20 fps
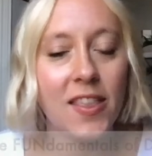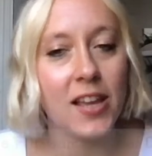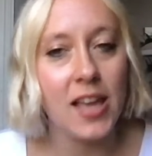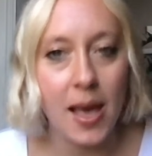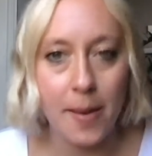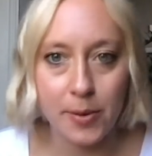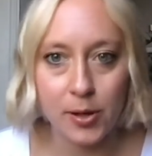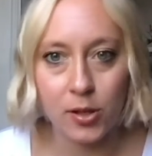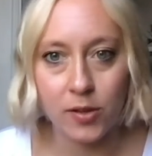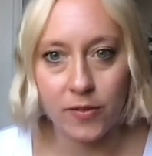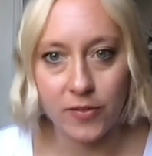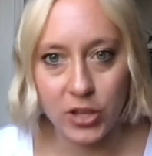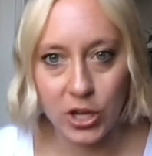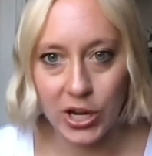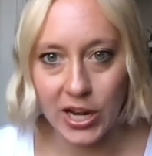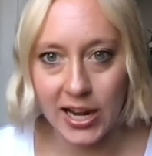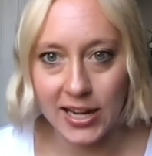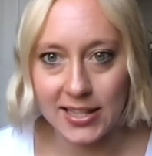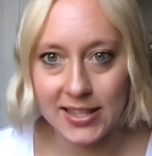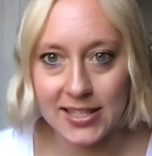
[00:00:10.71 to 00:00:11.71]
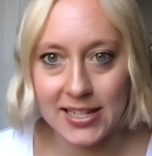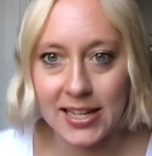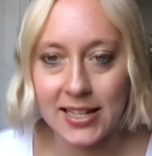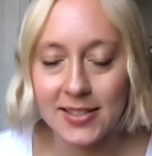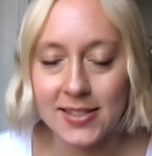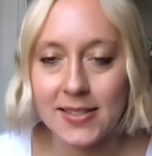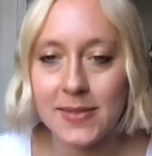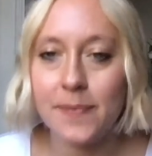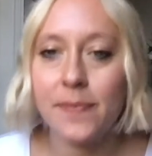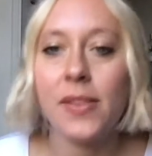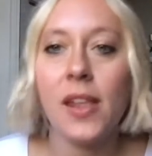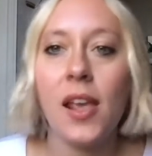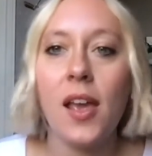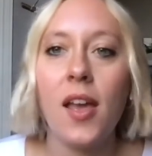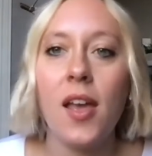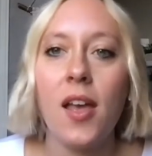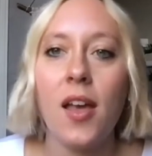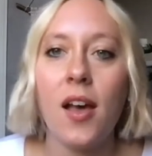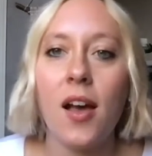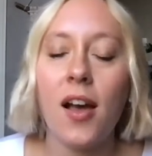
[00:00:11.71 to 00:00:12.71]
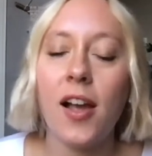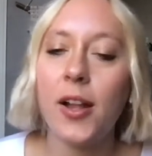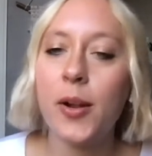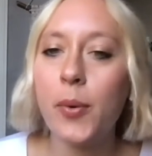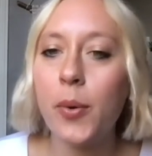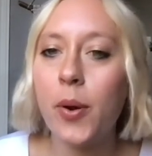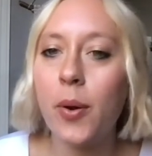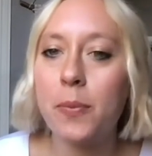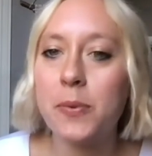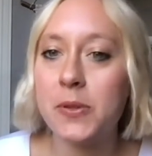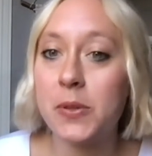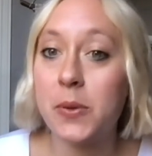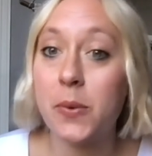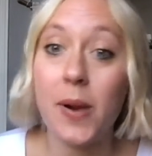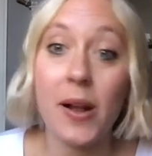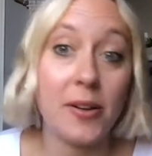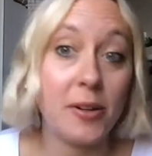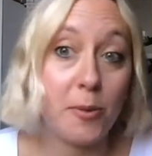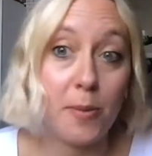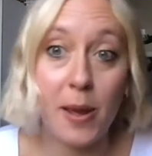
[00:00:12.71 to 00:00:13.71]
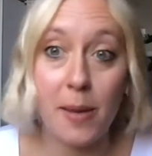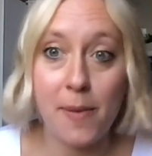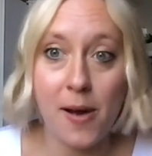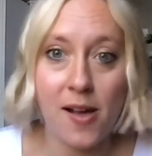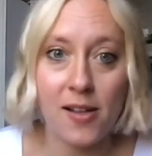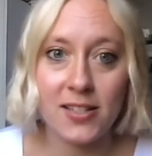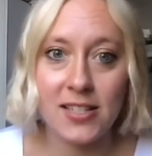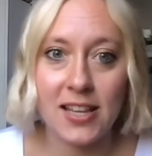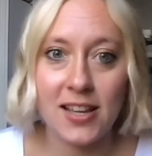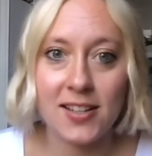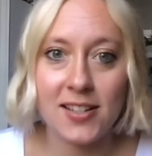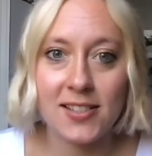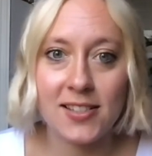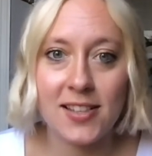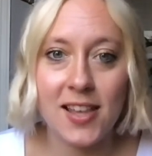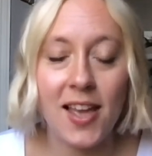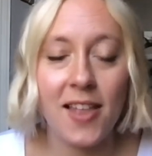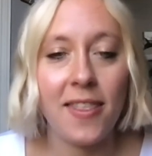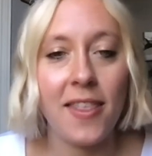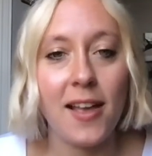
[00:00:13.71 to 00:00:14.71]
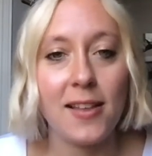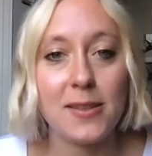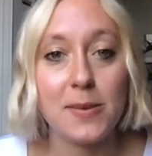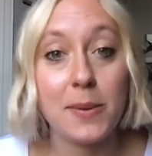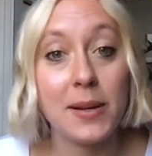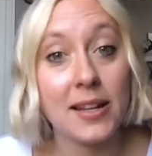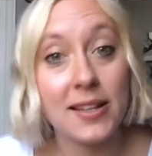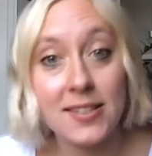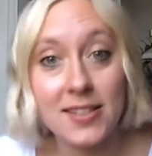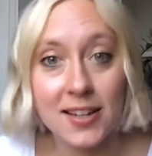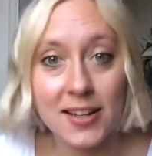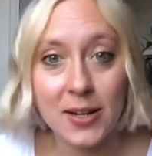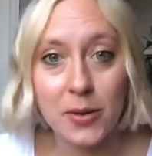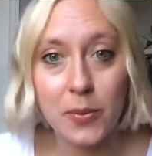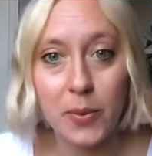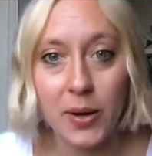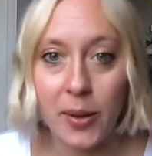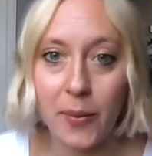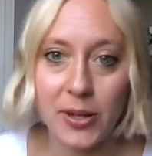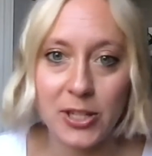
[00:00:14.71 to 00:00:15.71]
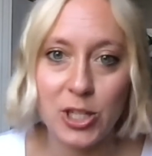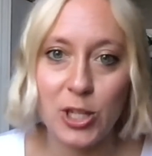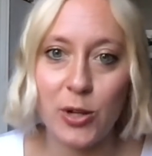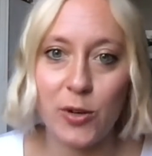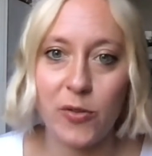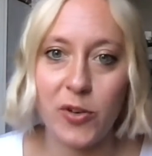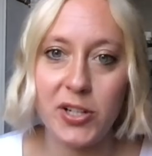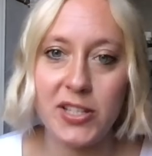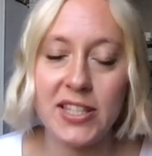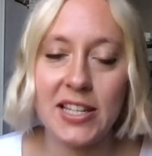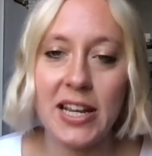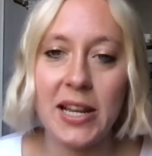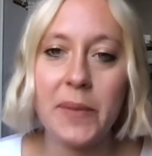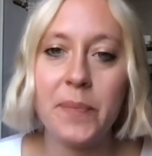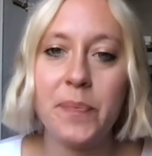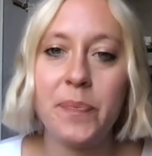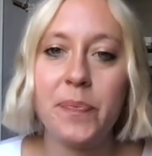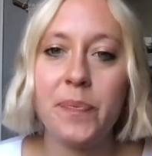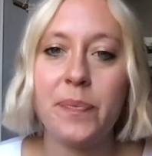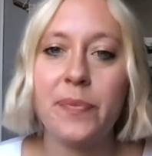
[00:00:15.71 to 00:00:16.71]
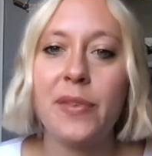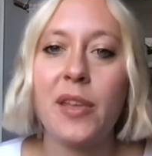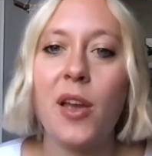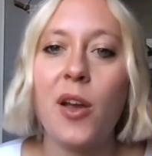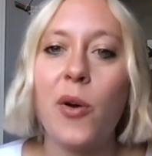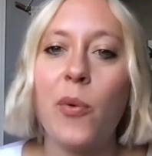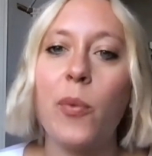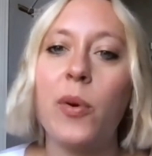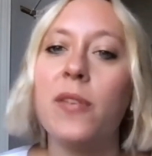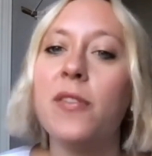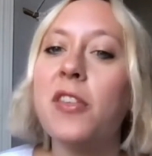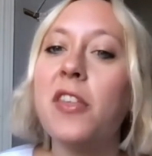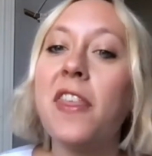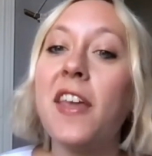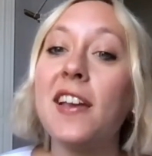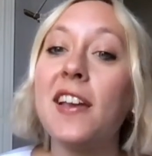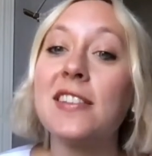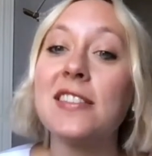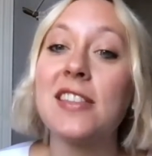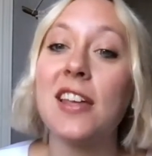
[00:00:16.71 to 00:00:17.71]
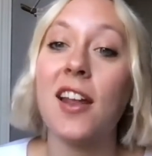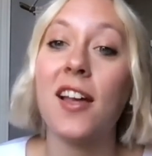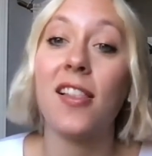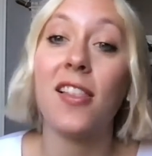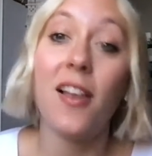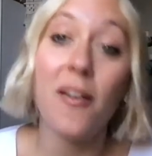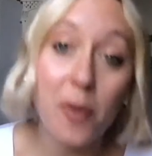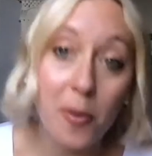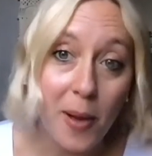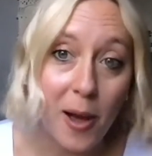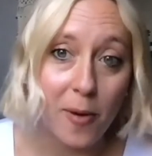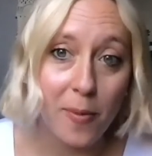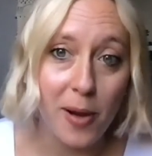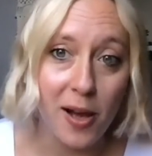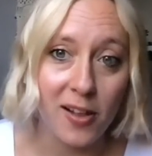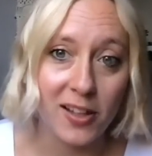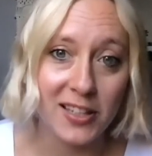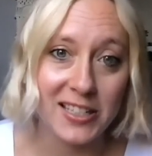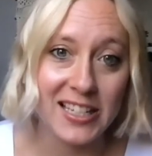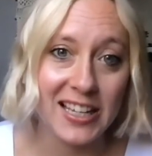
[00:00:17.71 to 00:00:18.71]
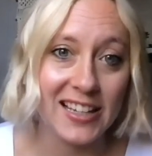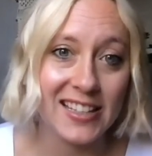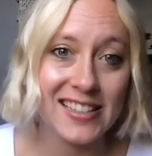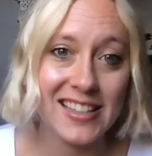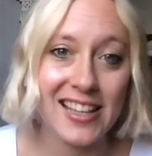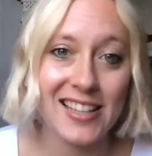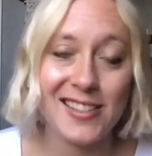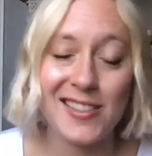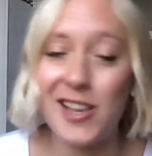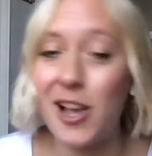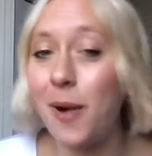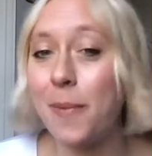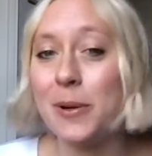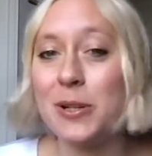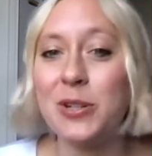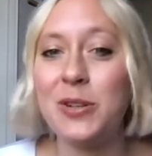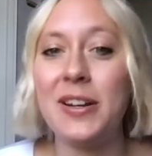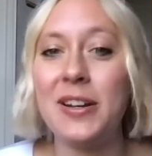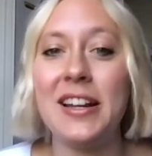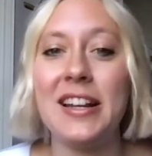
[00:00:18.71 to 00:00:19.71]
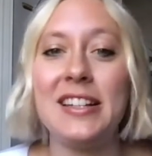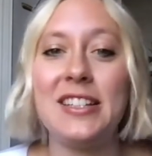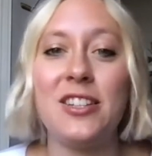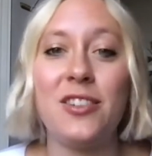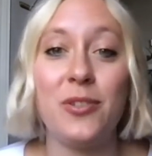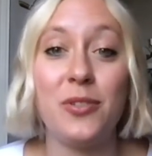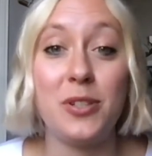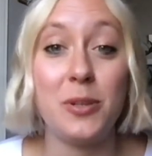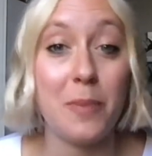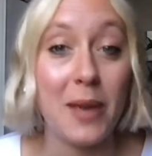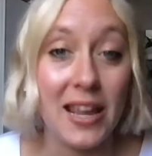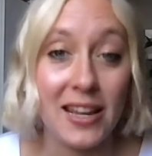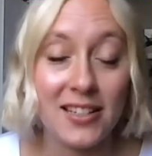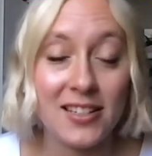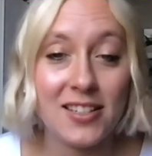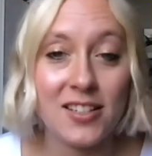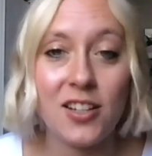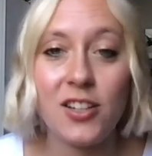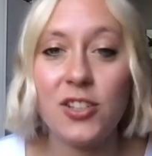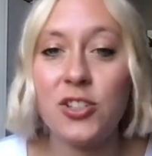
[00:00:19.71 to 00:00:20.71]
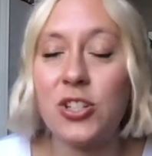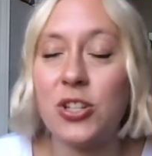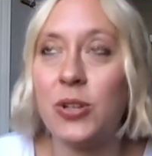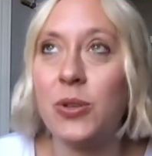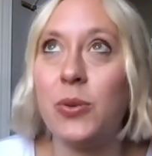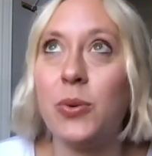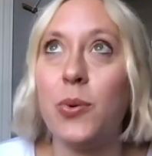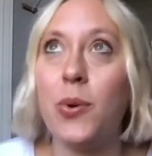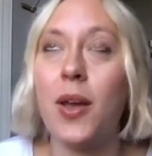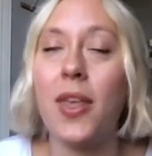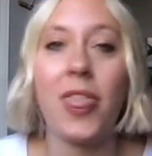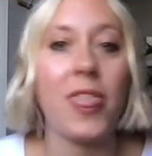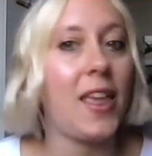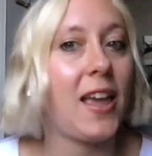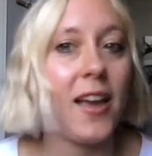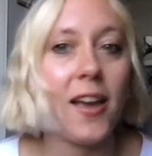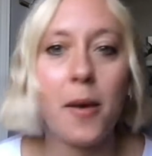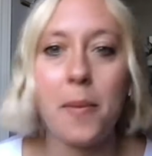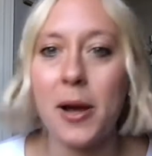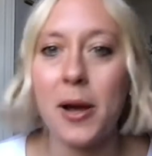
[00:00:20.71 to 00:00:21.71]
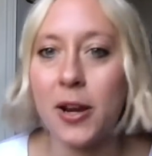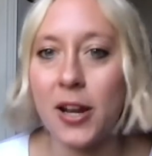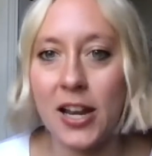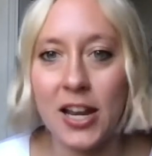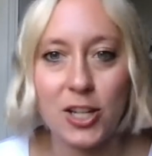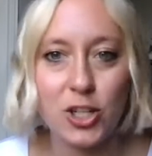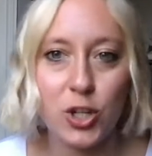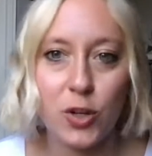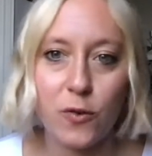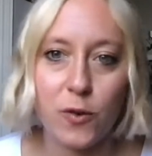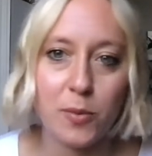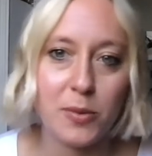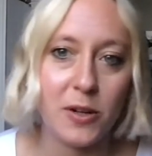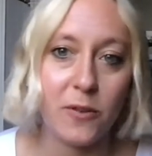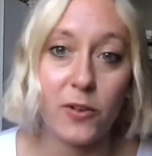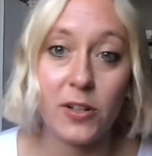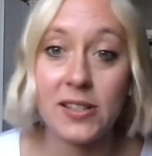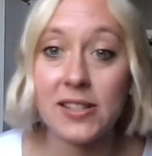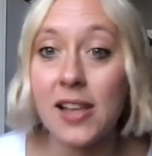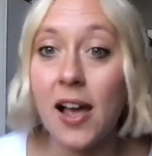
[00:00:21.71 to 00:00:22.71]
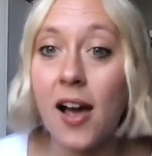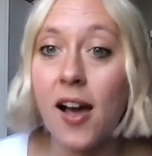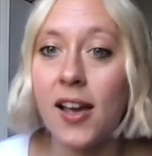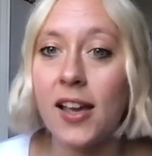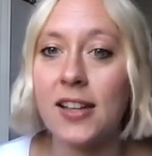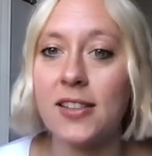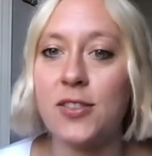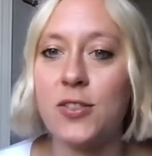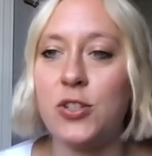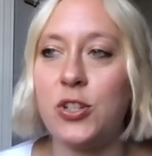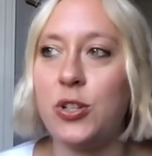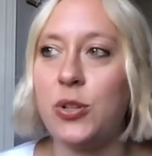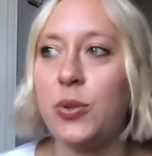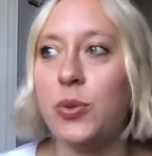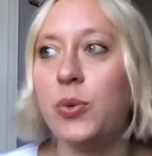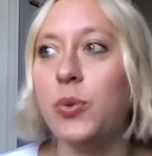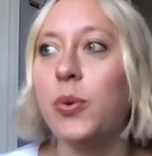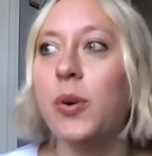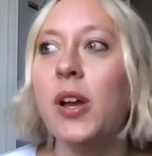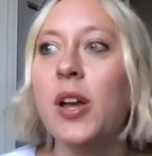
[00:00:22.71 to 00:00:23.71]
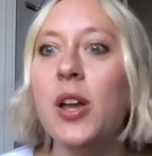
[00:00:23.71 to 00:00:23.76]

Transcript: capital of the United States. I grew up surrounded by politics, and that's what I studied when I went to university. One of the things that I love about politics is the opportunity to debate, to think about an issue from different sides, to